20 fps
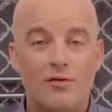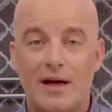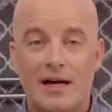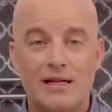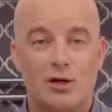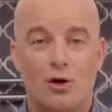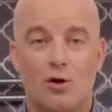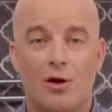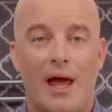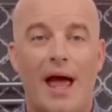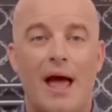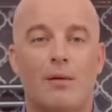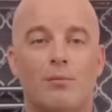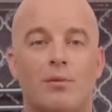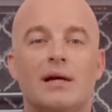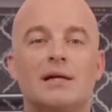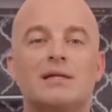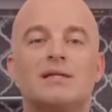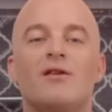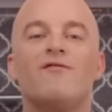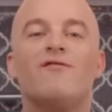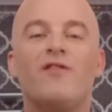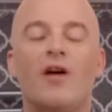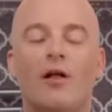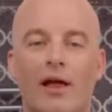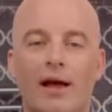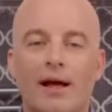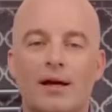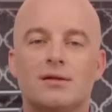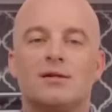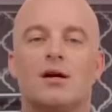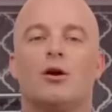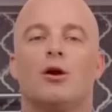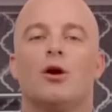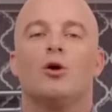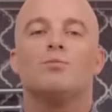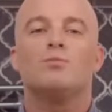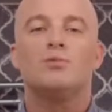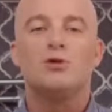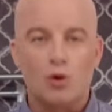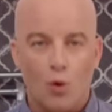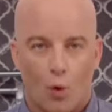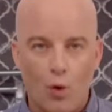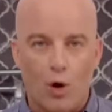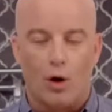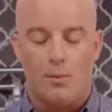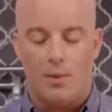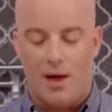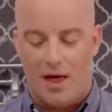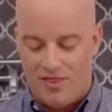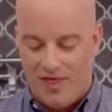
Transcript: that's okay because the filling is going to absorb